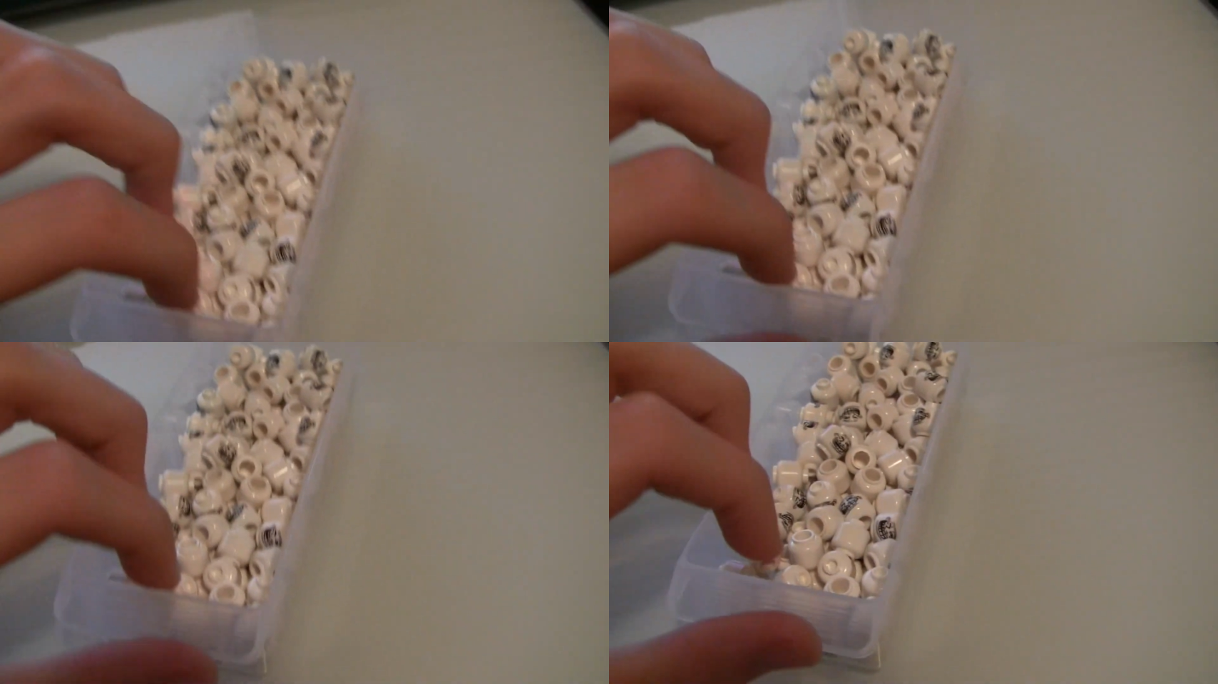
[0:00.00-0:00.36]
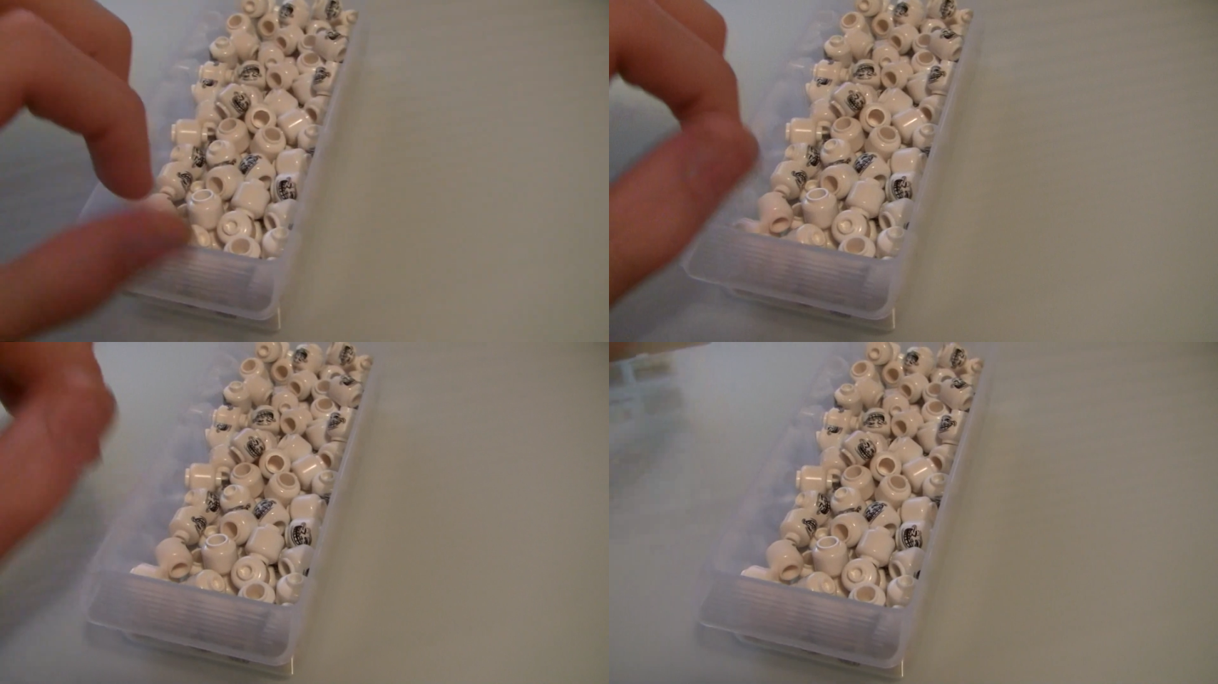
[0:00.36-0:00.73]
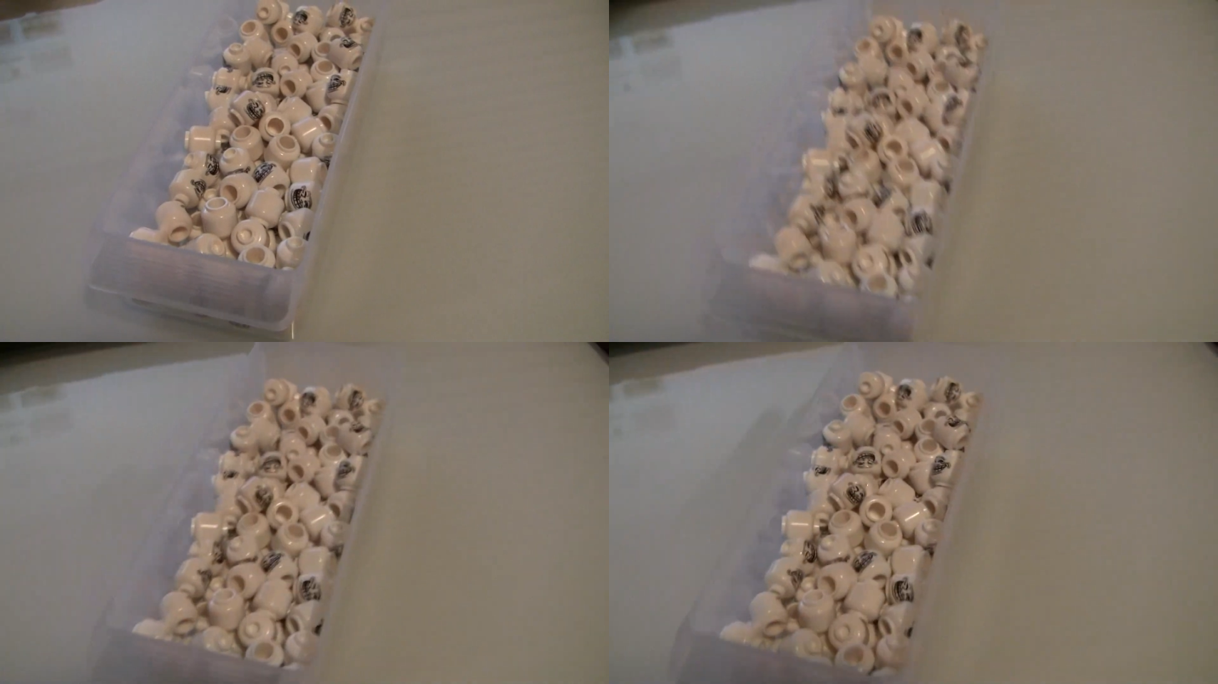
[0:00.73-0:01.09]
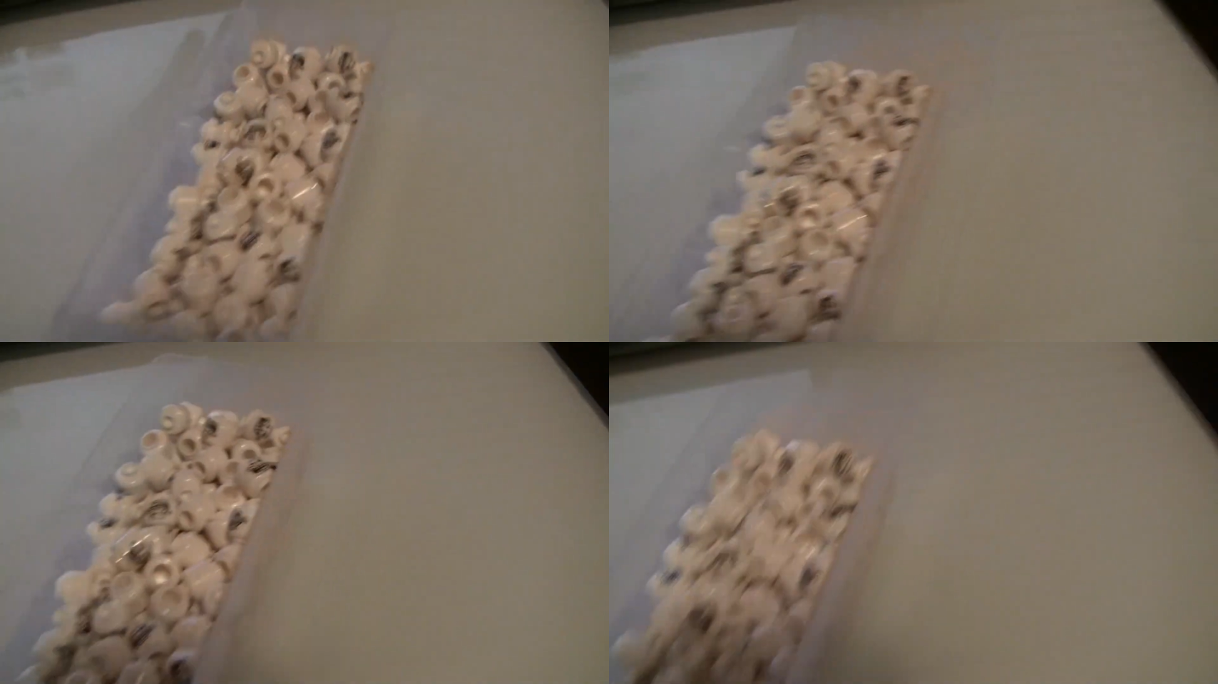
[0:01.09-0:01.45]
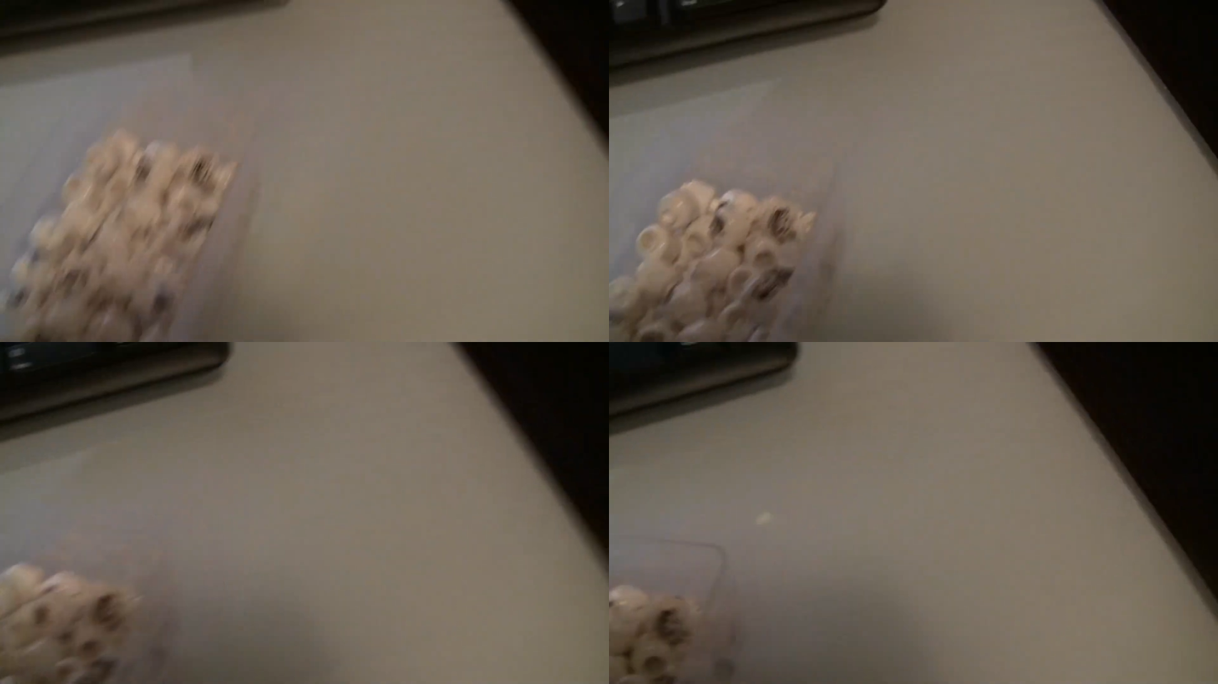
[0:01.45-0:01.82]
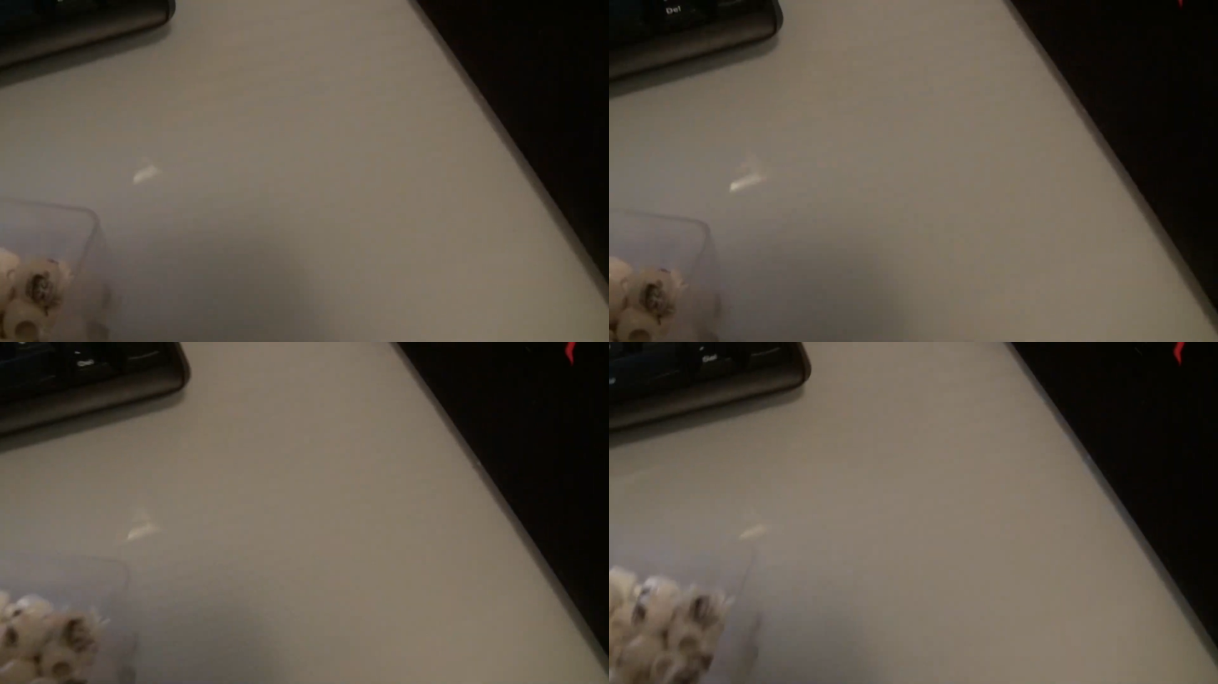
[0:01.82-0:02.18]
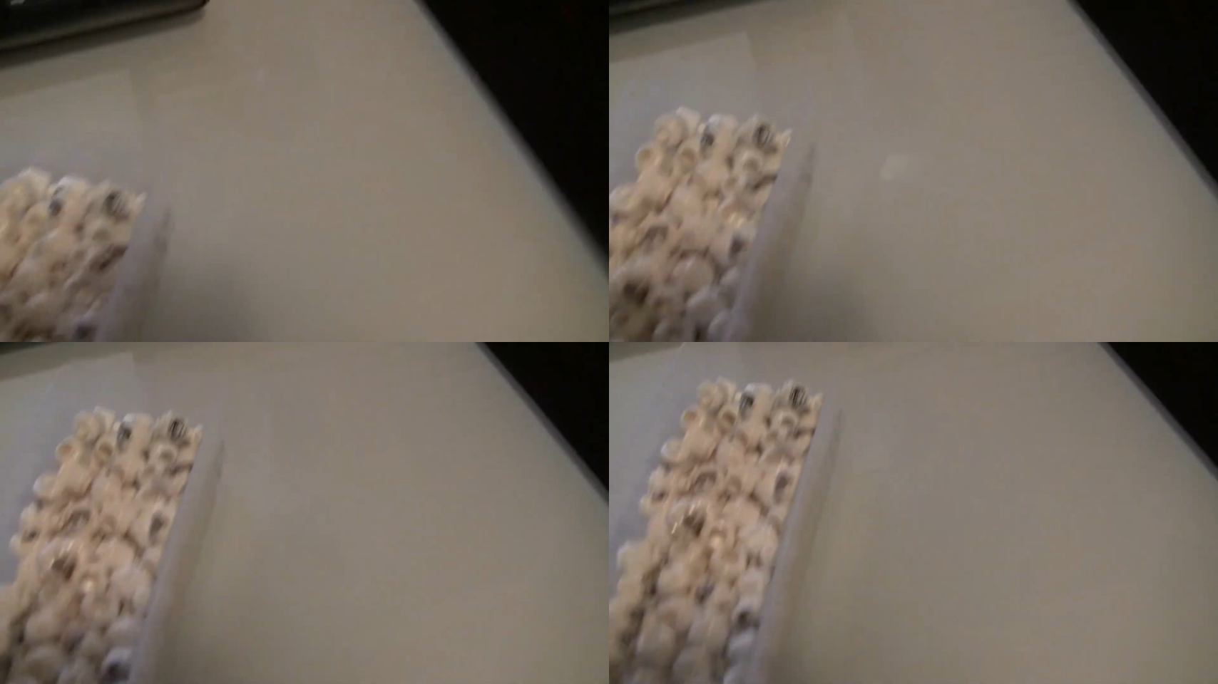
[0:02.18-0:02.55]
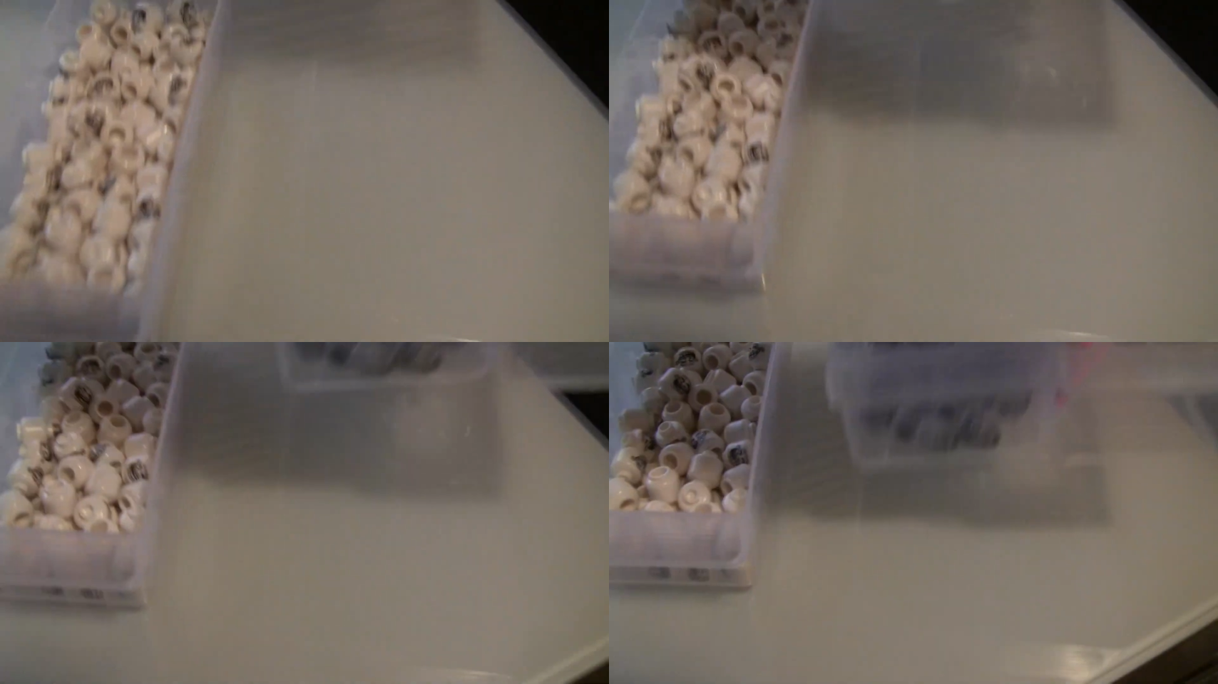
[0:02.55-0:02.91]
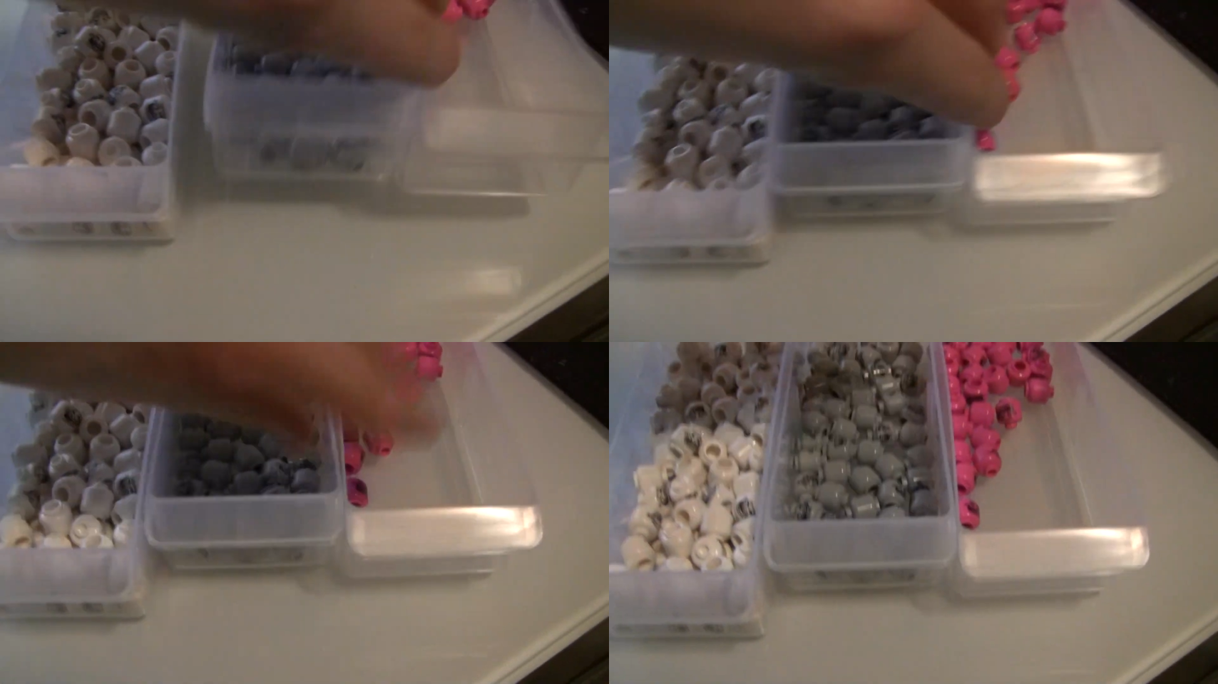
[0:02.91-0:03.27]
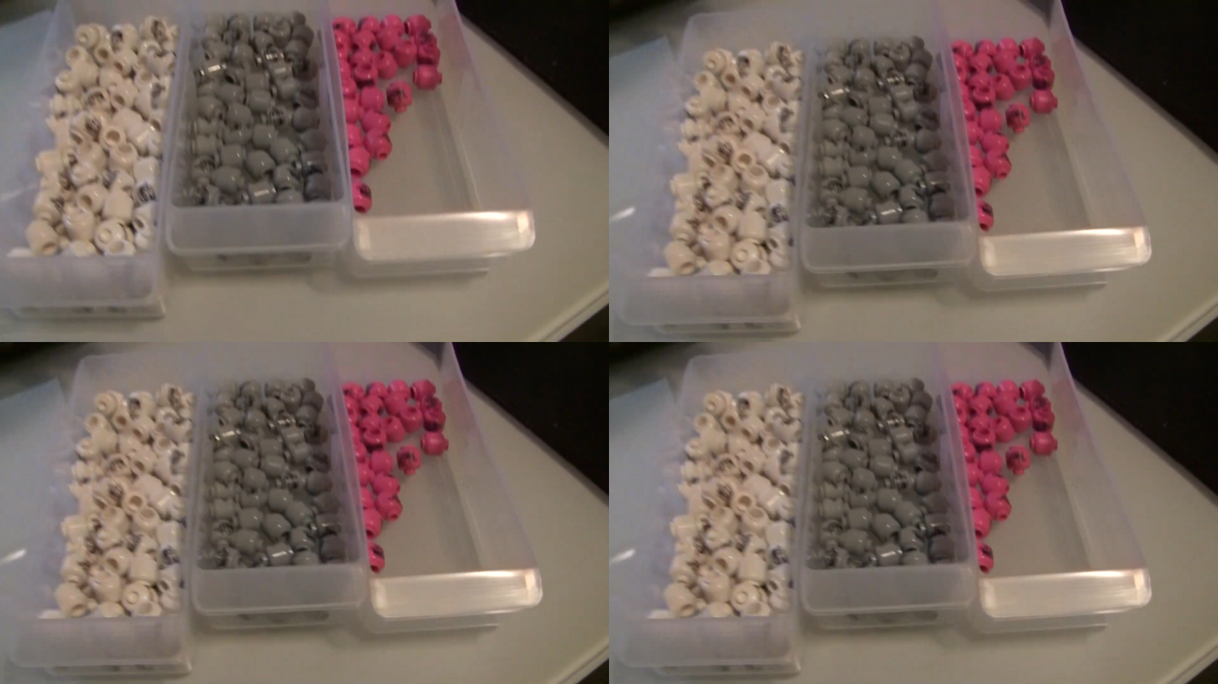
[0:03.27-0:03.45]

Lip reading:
[unreadable: no face in view]